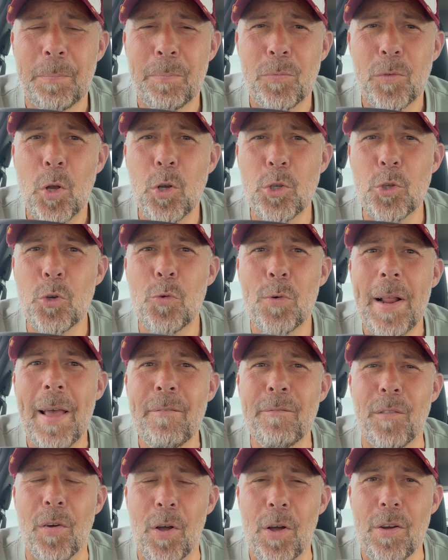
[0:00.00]
I saw an
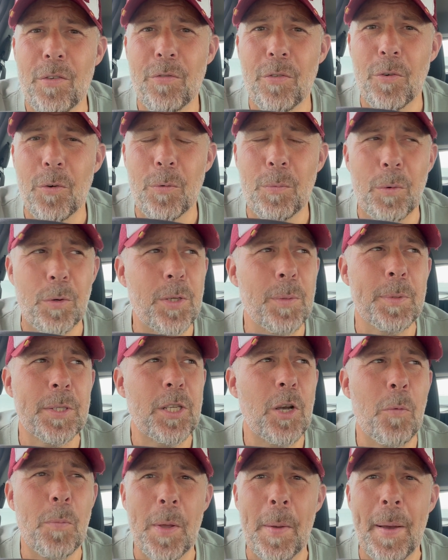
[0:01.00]
advert or someone
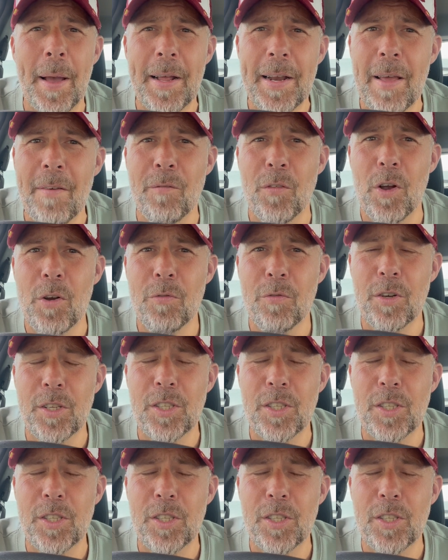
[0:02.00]
told me about an advert for a